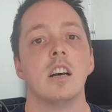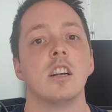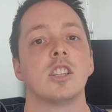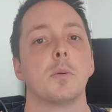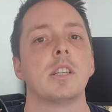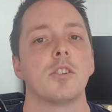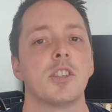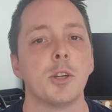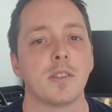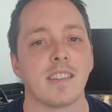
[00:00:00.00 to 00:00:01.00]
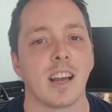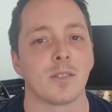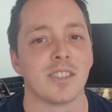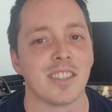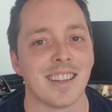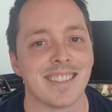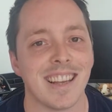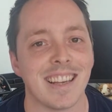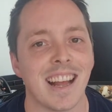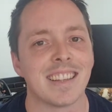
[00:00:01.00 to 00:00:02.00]
To introduce the Thousand Suns
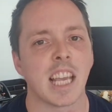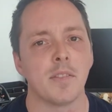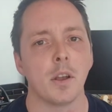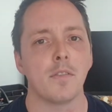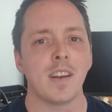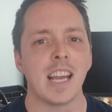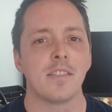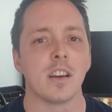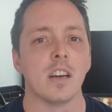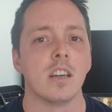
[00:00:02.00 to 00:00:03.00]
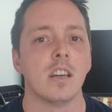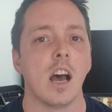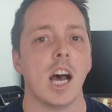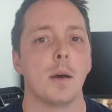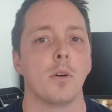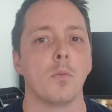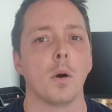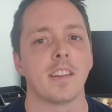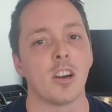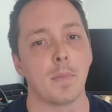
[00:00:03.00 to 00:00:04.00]
then, and to give you a flavour of
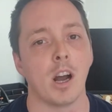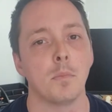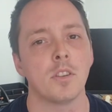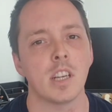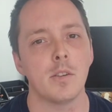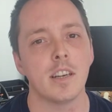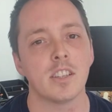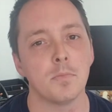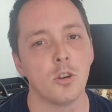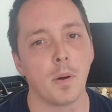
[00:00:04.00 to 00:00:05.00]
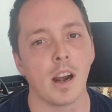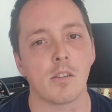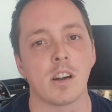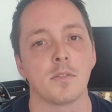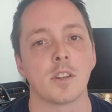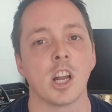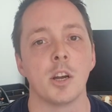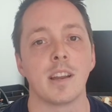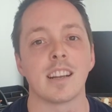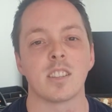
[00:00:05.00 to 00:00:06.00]
what they're about, I'm just going to read a small paragraph from the
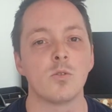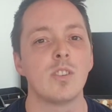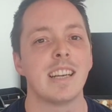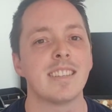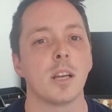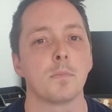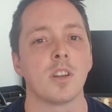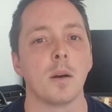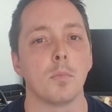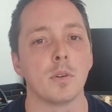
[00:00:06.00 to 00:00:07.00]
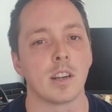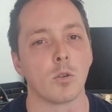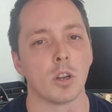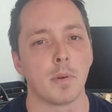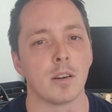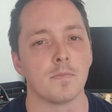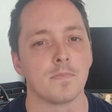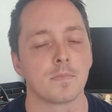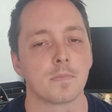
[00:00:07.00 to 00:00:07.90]
Codex that really sums up what they're all about.